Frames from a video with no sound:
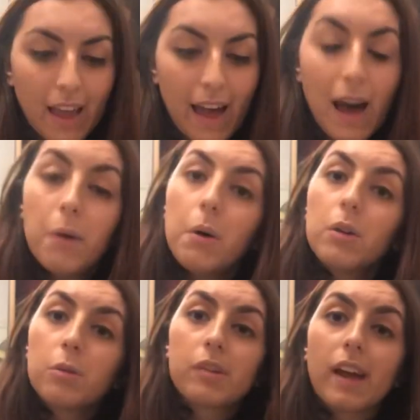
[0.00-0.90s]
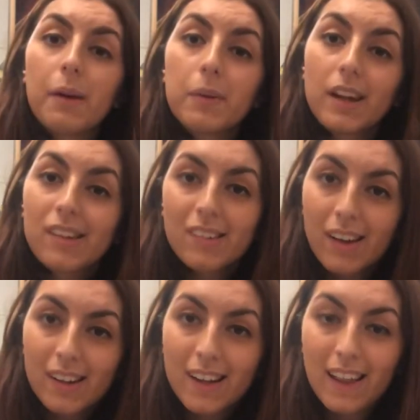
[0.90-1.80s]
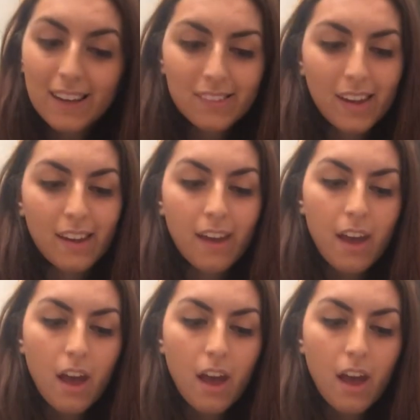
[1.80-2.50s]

How old was I when I started collecting?